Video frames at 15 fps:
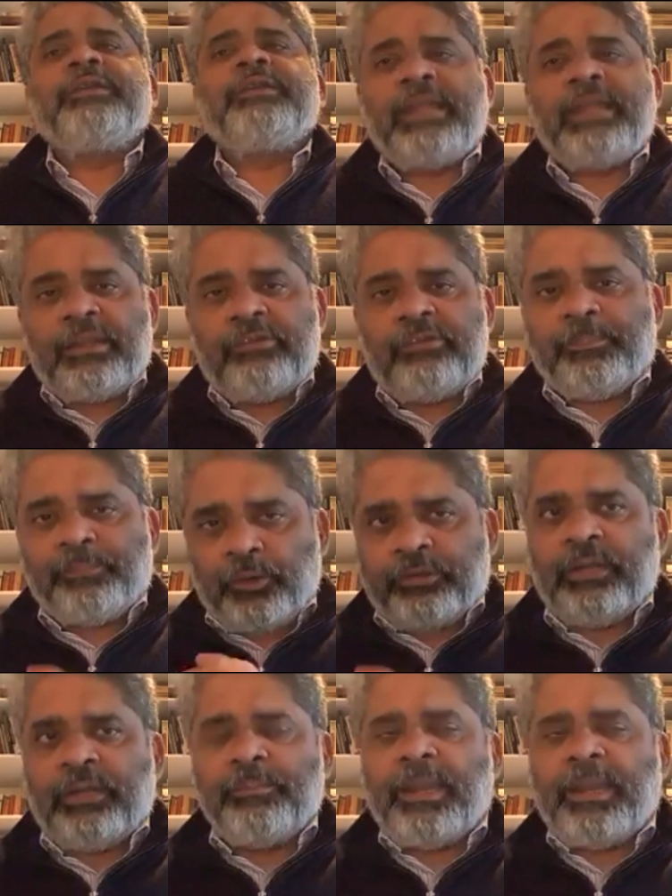and energy put
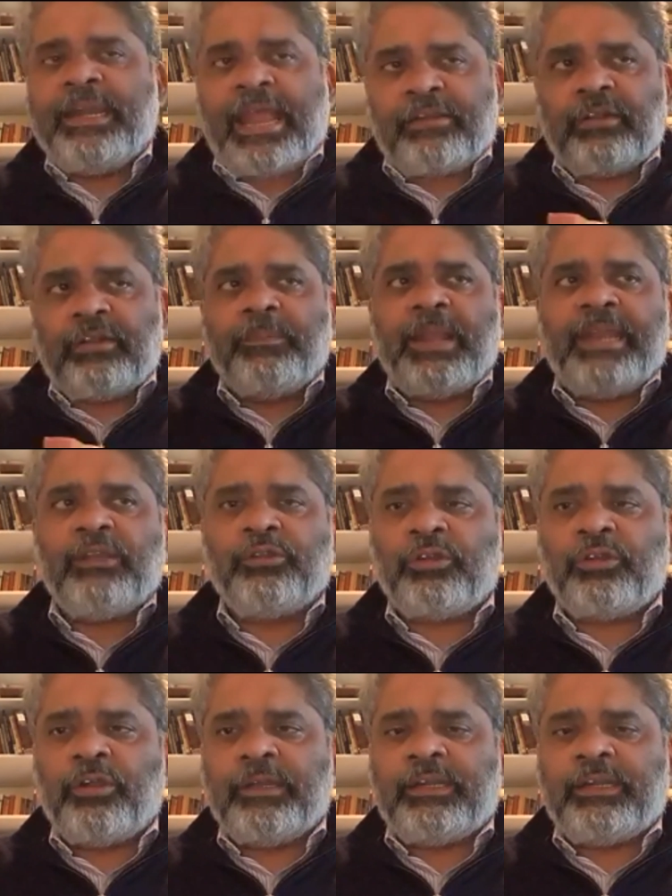in by national planning
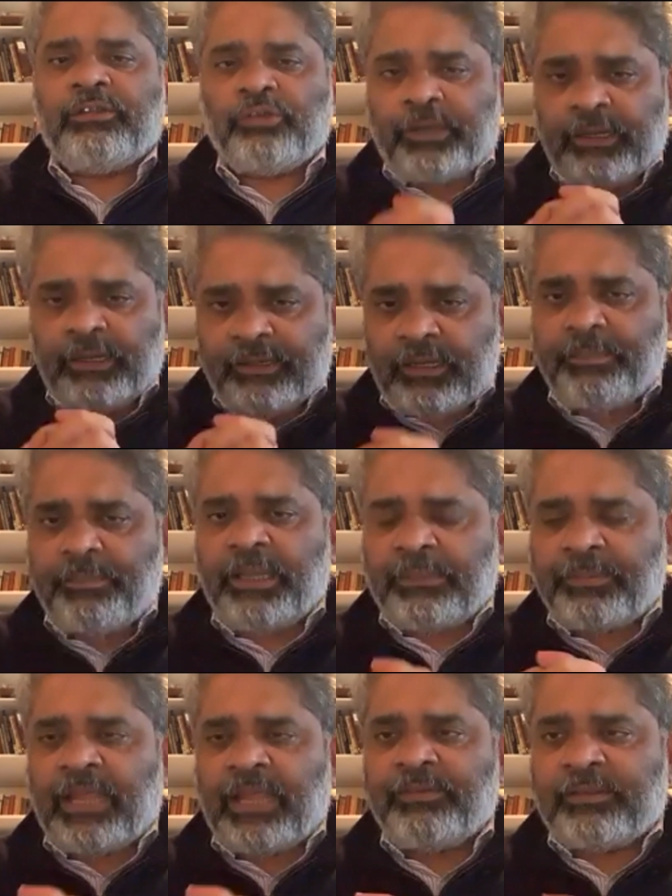authorities or indeed by the
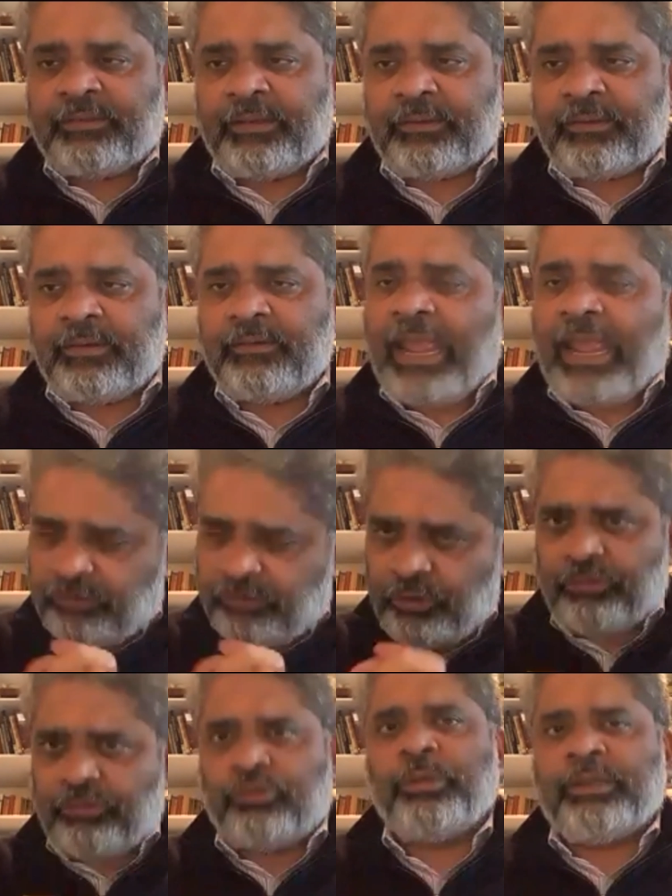private sector. N G
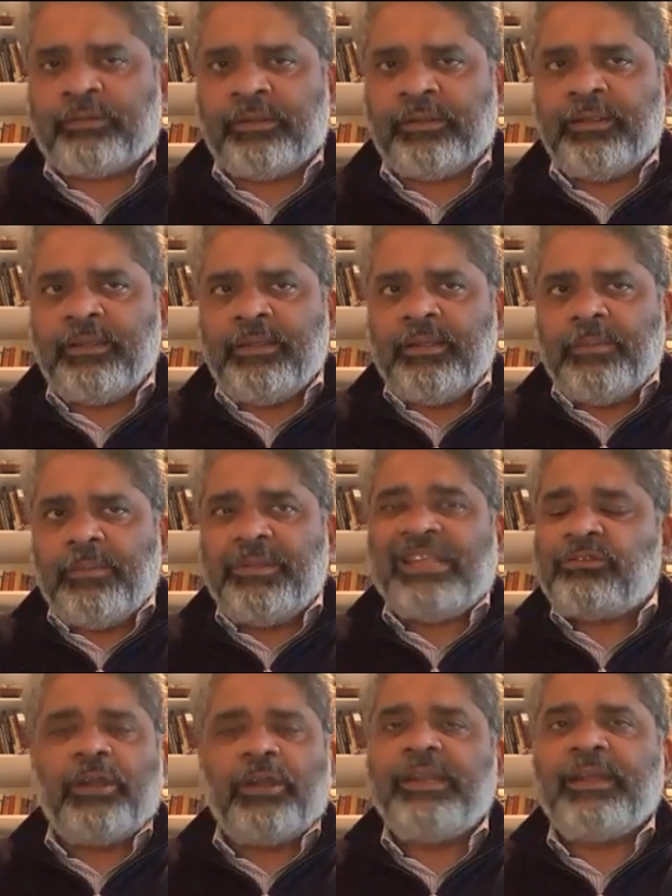Os do it, but
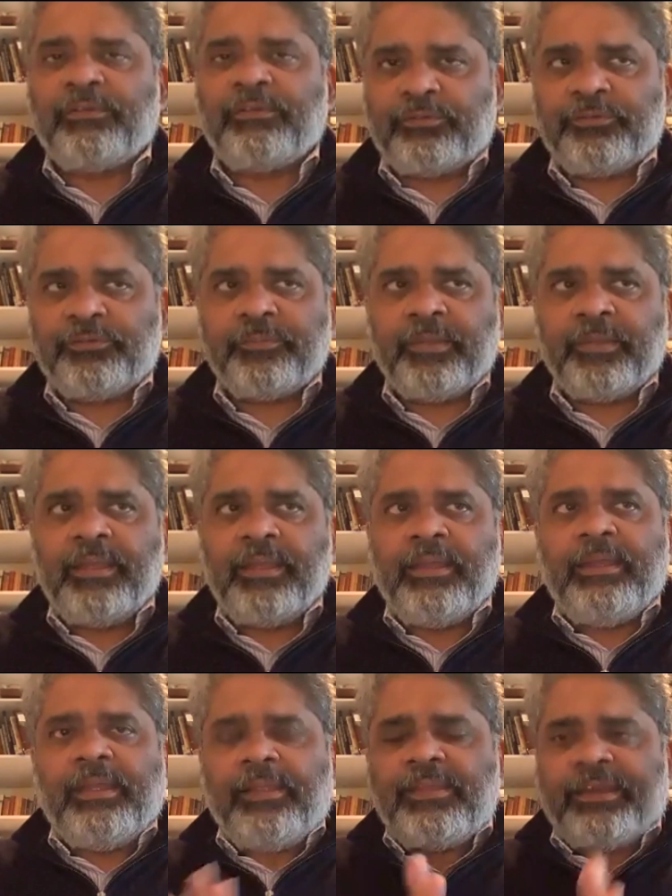that's not enough.
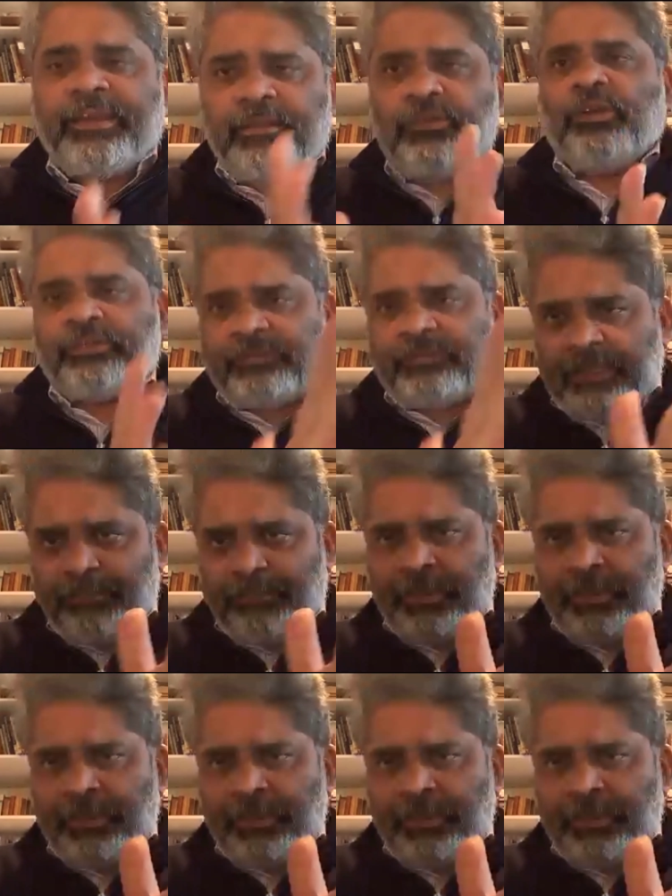That is not seeping